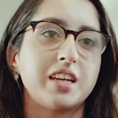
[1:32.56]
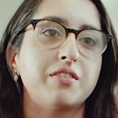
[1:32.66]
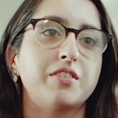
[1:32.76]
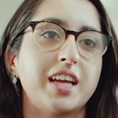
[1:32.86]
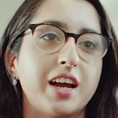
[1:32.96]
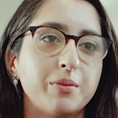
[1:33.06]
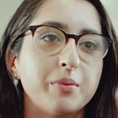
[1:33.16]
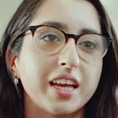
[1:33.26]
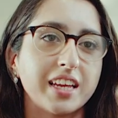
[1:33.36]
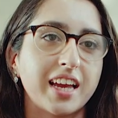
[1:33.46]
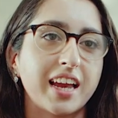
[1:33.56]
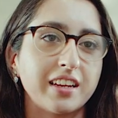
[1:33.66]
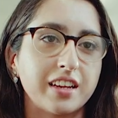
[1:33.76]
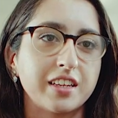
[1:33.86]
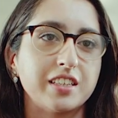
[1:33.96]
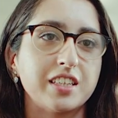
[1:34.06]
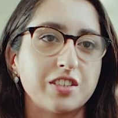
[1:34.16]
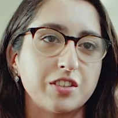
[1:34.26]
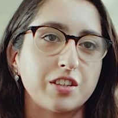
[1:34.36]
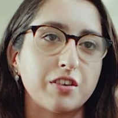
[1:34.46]
definitely helped me gain a
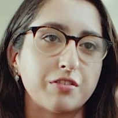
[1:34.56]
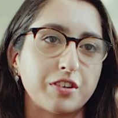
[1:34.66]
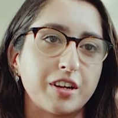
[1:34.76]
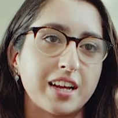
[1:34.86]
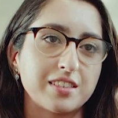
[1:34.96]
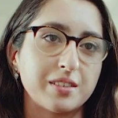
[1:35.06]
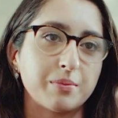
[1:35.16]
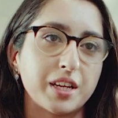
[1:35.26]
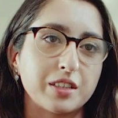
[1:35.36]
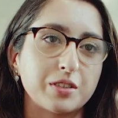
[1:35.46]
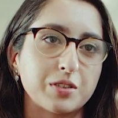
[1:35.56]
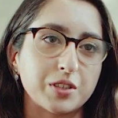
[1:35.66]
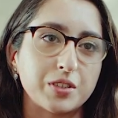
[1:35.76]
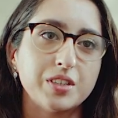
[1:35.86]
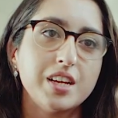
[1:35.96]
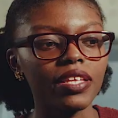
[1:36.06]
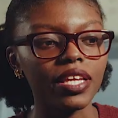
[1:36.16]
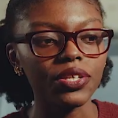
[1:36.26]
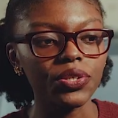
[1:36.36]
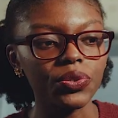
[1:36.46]
conditional offer at Aston Medical School.
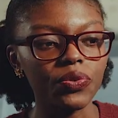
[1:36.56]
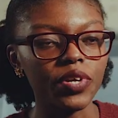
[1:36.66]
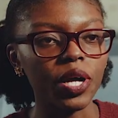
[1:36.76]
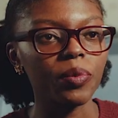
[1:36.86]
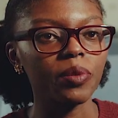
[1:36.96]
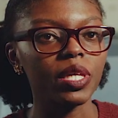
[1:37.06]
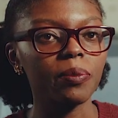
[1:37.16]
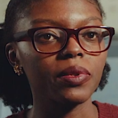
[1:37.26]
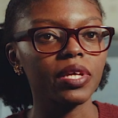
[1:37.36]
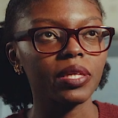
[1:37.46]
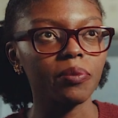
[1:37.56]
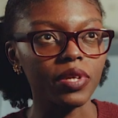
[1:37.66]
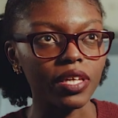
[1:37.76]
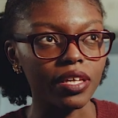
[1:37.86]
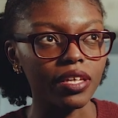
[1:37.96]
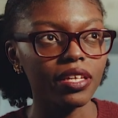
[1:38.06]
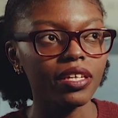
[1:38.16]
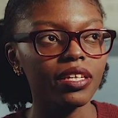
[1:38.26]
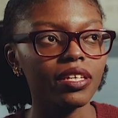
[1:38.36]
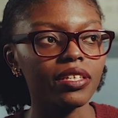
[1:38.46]
Thank you for helping people like me
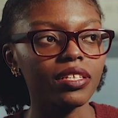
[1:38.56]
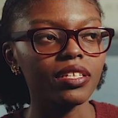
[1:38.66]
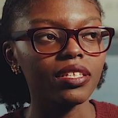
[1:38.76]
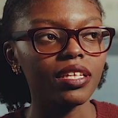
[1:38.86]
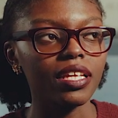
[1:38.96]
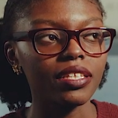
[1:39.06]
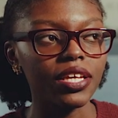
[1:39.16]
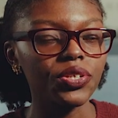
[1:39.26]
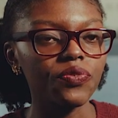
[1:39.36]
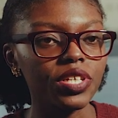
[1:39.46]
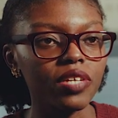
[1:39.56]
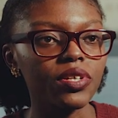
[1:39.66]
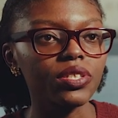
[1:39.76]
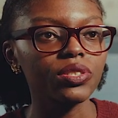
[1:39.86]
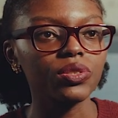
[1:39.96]
and thank you for giving us